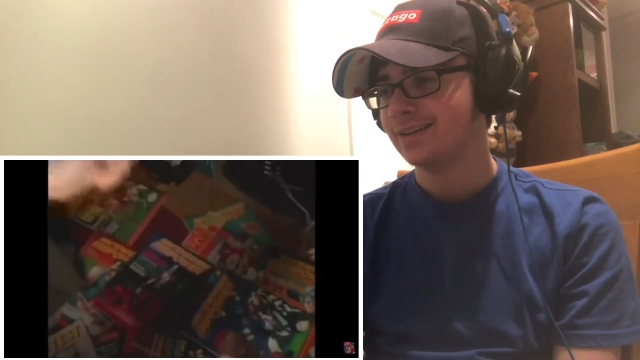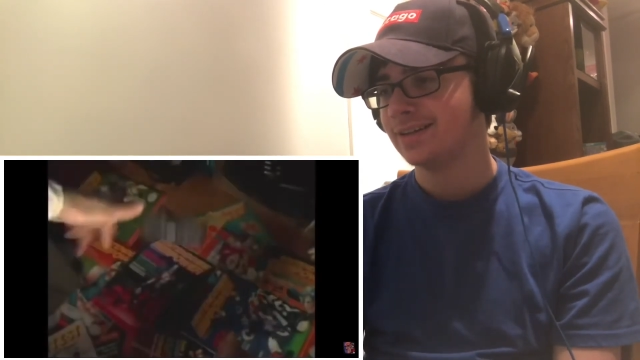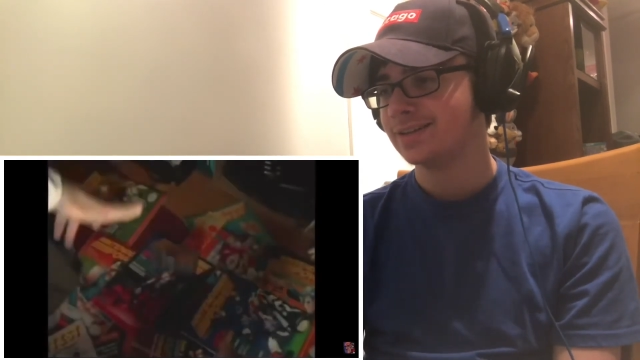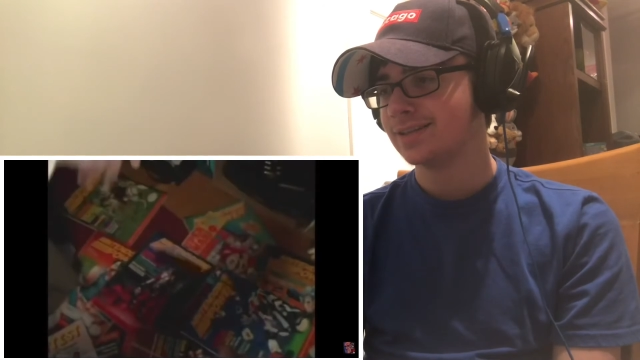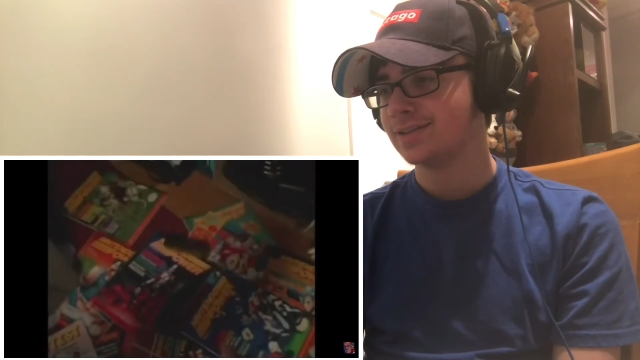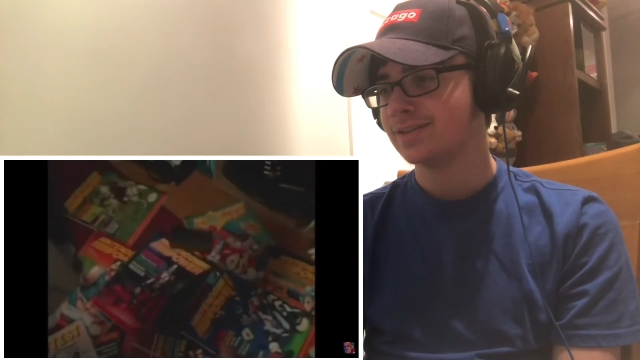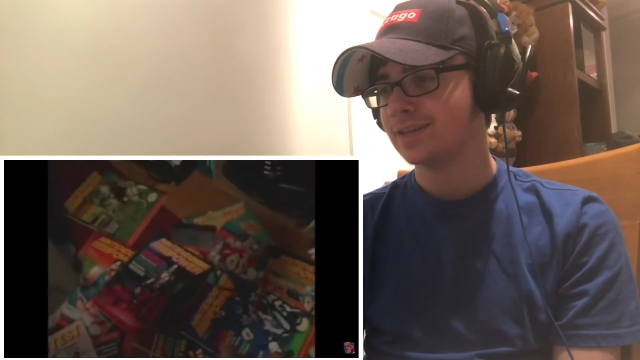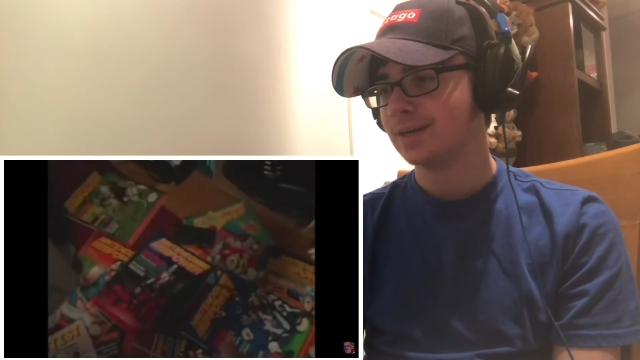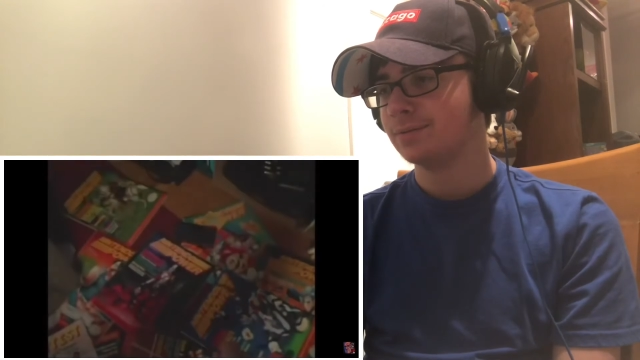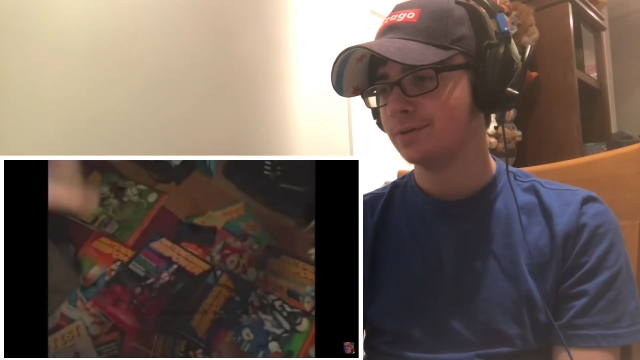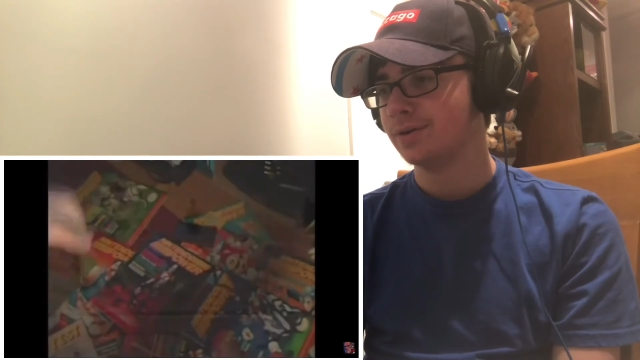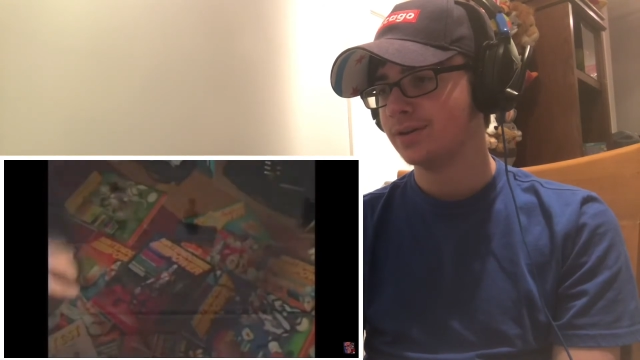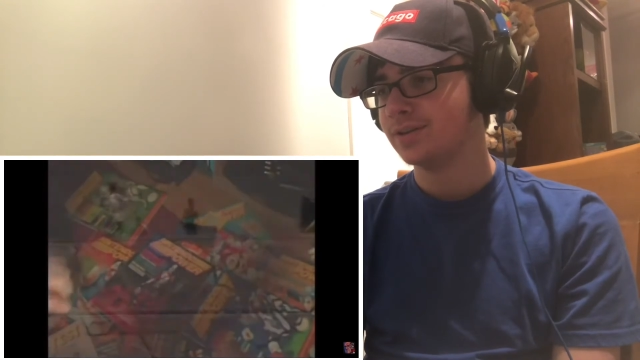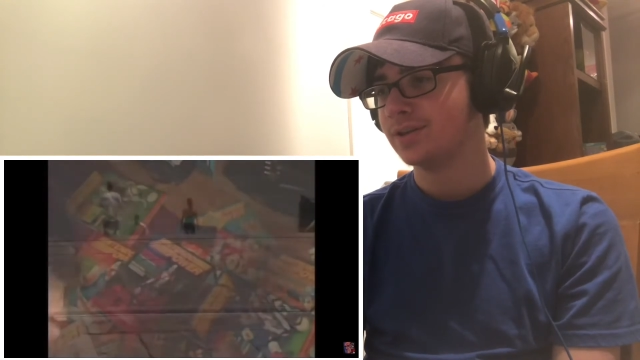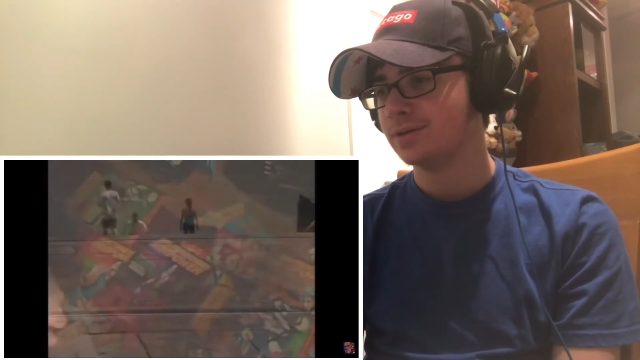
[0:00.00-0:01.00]
the same
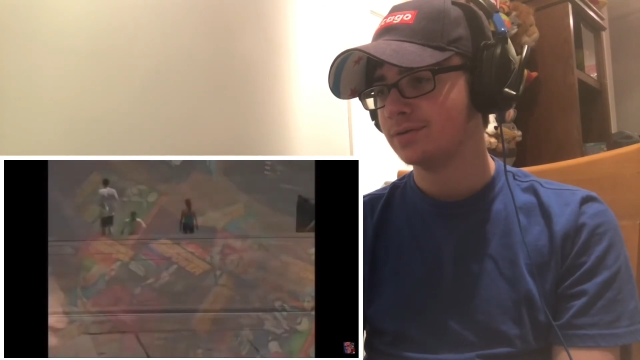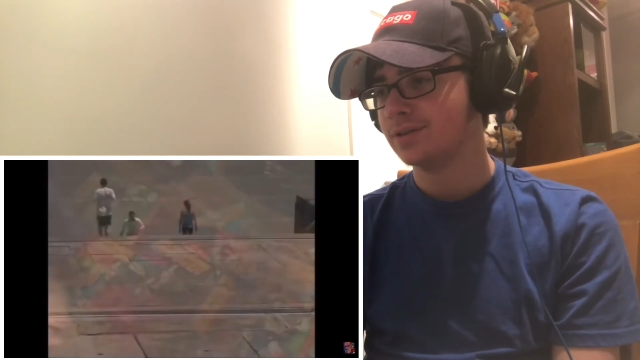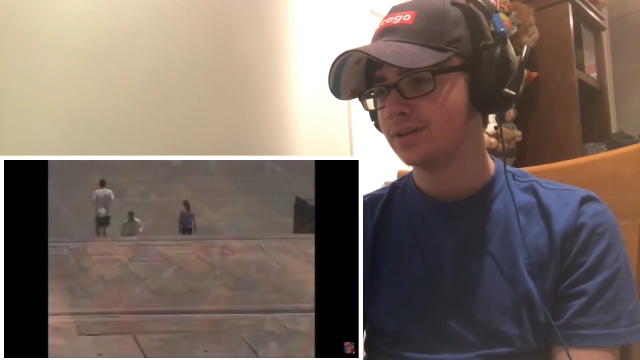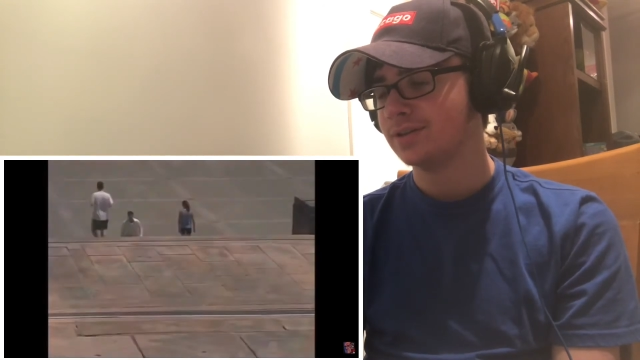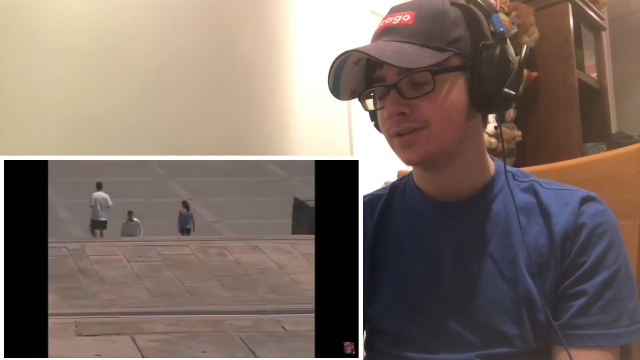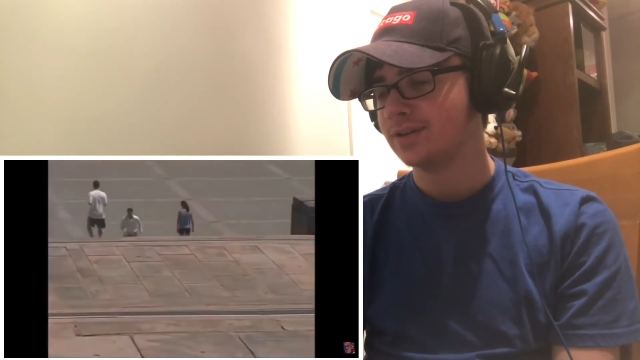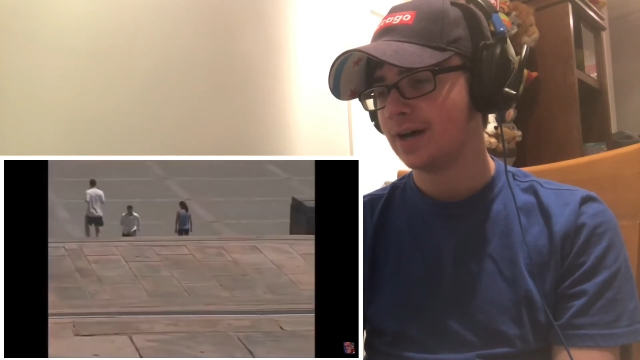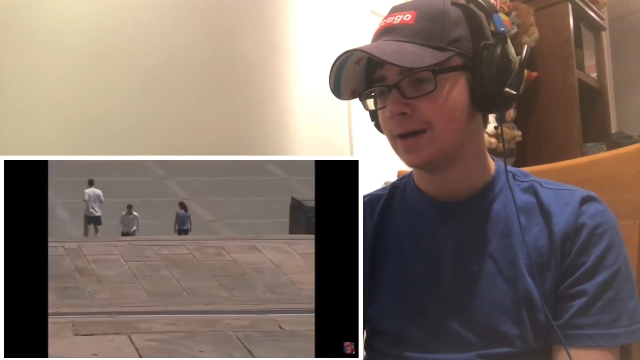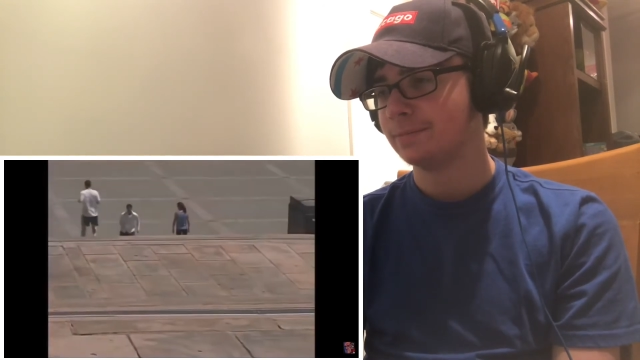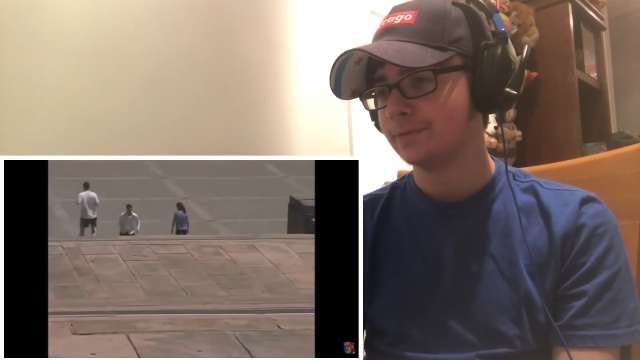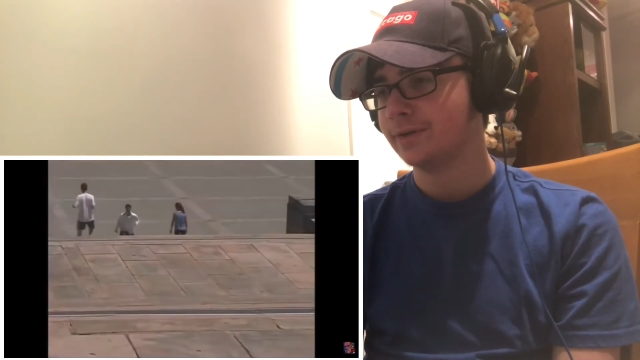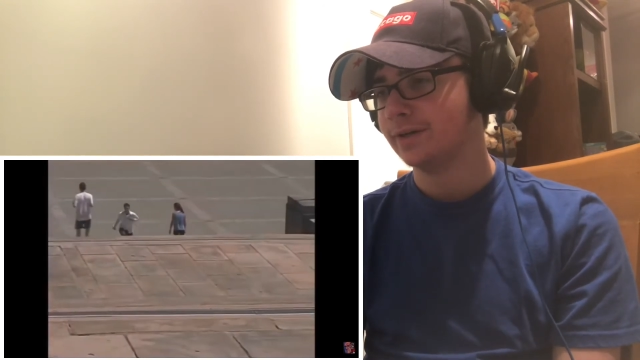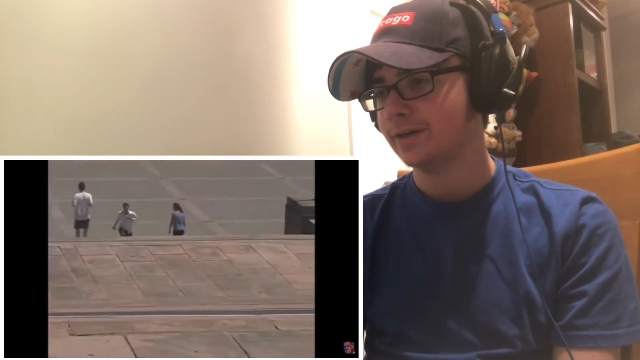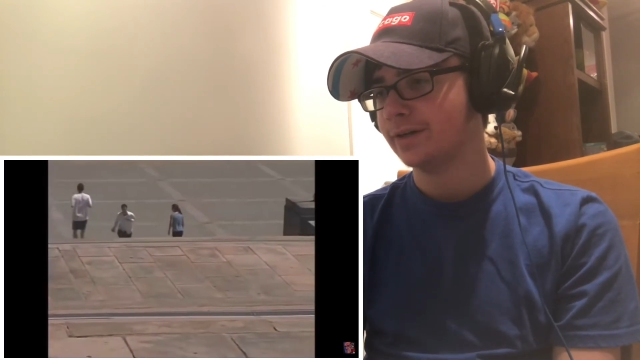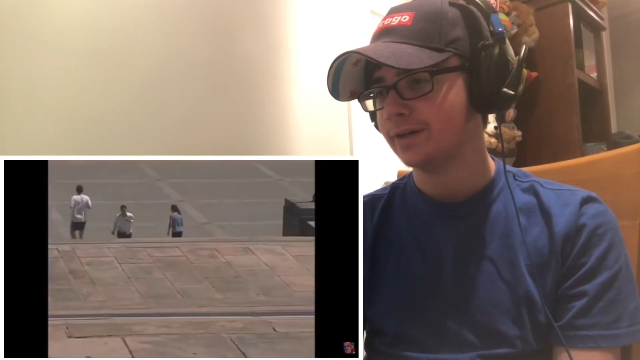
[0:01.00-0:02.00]
noise he used in Top
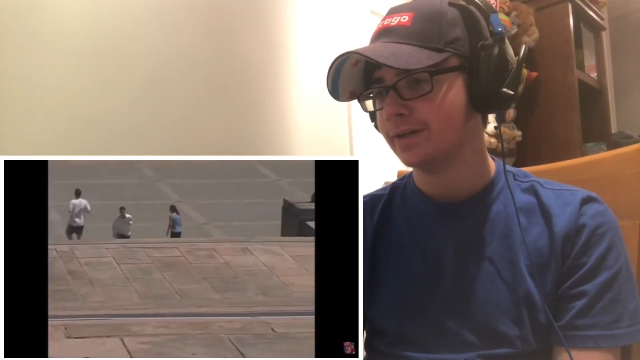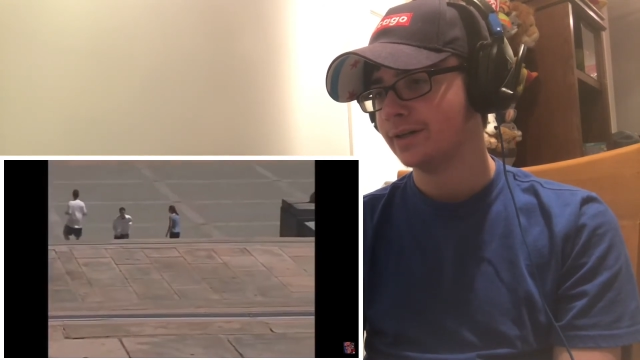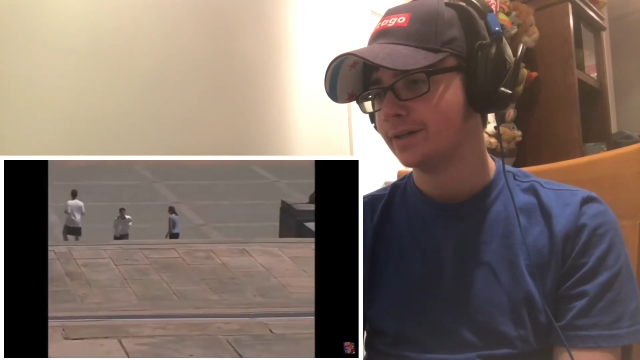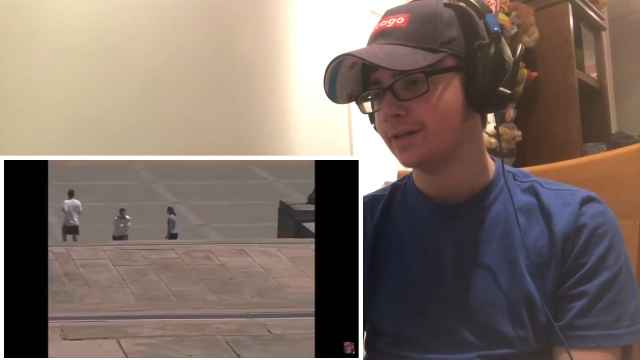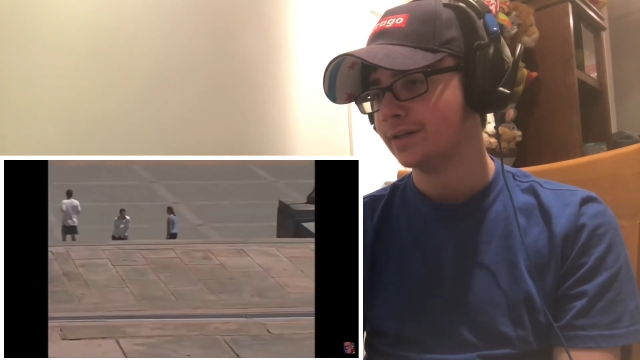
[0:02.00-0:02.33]
Gun.